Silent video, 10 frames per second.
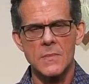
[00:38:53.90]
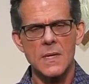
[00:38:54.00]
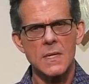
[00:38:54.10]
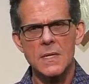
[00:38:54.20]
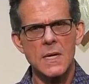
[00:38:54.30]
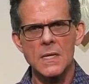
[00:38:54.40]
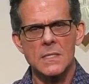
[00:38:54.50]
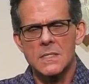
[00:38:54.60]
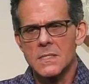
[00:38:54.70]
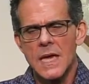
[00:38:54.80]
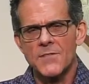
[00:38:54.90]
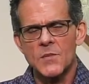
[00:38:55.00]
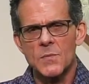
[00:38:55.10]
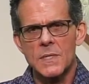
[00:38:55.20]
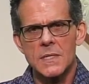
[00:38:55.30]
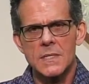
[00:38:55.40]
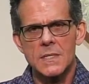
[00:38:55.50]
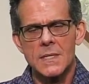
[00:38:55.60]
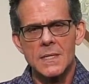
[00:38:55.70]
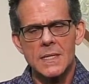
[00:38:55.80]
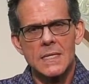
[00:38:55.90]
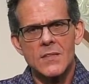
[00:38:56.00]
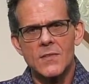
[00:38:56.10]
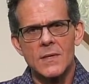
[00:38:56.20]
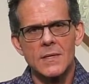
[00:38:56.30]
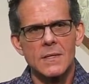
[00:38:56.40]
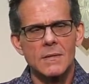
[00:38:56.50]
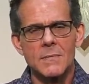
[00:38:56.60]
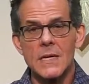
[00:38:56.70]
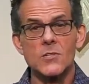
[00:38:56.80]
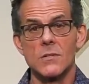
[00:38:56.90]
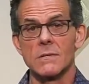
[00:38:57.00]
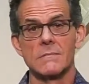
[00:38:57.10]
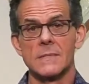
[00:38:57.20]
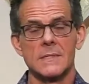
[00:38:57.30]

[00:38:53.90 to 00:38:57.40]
And again, it doesn't have to be anything major.